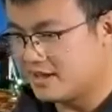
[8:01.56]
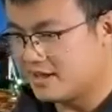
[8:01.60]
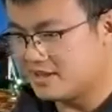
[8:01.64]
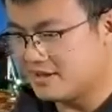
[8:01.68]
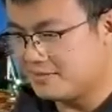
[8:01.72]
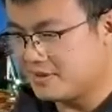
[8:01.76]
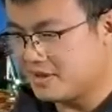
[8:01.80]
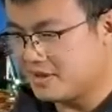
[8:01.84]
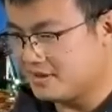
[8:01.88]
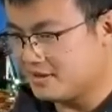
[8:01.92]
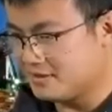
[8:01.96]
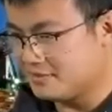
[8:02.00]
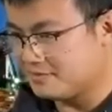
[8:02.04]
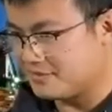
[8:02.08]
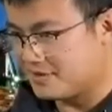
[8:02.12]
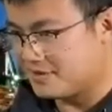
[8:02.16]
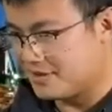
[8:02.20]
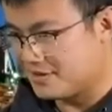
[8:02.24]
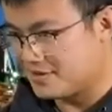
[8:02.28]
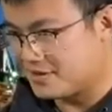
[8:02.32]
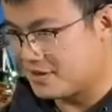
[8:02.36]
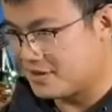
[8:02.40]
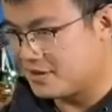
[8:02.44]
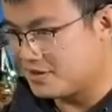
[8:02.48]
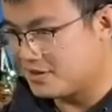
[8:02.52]
enter button, I'm
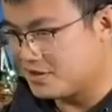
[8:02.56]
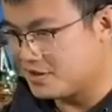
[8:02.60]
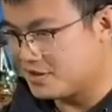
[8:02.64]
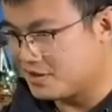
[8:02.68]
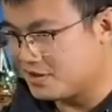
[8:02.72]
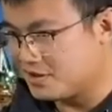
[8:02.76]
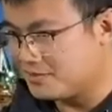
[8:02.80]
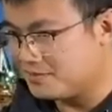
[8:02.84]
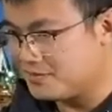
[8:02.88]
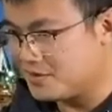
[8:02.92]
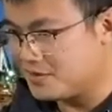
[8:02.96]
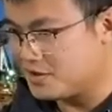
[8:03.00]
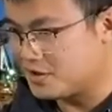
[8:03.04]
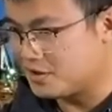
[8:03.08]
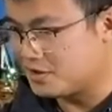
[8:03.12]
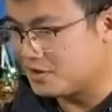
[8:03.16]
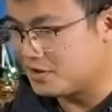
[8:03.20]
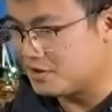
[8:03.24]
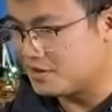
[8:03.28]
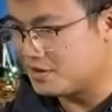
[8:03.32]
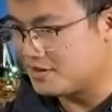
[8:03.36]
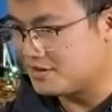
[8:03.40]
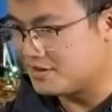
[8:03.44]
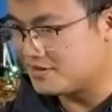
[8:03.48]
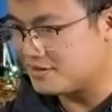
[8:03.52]
just going to show
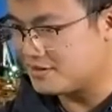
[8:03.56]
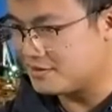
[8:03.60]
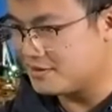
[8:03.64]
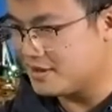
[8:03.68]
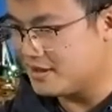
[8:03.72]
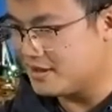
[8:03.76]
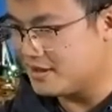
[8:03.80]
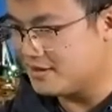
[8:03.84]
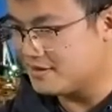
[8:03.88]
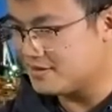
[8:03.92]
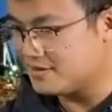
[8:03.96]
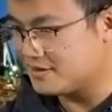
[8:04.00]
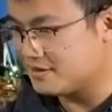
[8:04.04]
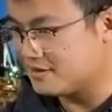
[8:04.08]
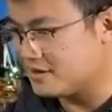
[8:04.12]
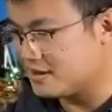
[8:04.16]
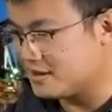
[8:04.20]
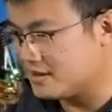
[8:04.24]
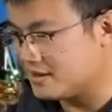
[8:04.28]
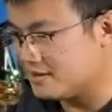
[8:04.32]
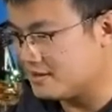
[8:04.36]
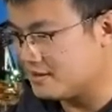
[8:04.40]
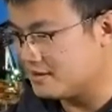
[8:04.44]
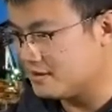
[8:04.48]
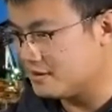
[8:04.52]
you this screen so
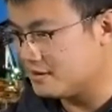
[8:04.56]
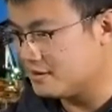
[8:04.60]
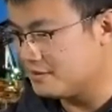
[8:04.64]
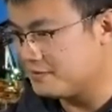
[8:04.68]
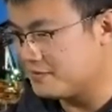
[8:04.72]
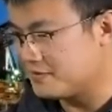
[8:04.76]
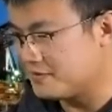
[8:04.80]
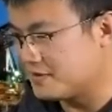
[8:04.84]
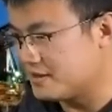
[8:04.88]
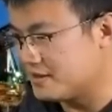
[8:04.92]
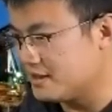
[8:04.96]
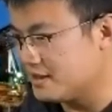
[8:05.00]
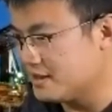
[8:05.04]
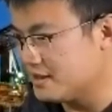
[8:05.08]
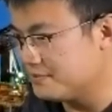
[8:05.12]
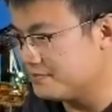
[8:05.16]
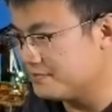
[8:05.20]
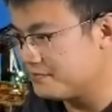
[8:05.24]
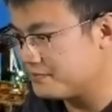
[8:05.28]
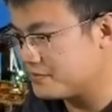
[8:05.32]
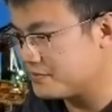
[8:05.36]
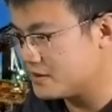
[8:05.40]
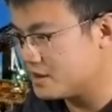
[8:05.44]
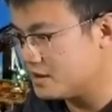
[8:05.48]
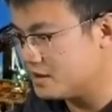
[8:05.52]
that hopefully
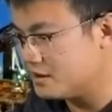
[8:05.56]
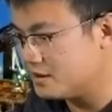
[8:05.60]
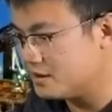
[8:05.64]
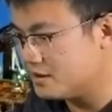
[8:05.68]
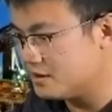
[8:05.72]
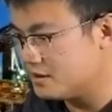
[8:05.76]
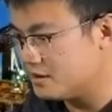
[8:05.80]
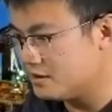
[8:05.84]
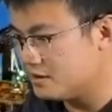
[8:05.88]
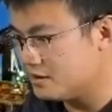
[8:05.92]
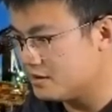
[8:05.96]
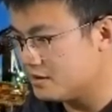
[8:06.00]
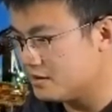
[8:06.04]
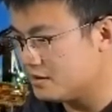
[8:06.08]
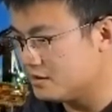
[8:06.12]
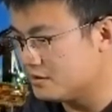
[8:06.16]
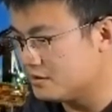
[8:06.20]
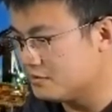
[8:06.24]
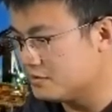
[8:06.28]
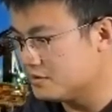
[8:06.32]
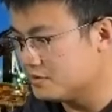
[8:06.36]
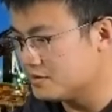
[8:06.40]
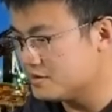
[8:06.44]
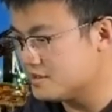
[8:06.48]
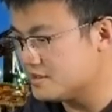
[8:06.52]

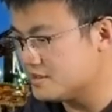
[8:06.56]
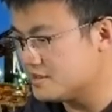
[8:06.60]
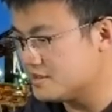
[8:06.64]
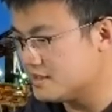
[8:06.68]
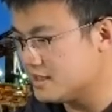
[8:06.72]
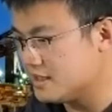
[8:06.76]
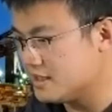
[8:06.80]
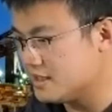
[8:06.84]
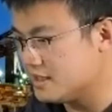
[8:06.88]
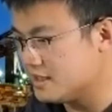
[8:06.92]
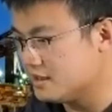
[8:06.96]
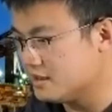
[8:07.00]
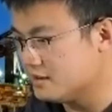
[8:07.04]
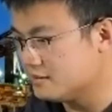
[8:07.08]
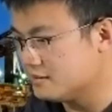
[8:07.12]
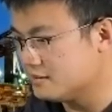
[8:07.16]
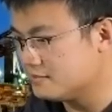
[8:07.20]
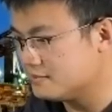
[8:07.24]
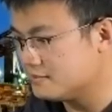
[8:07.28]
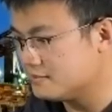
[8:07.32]
you will see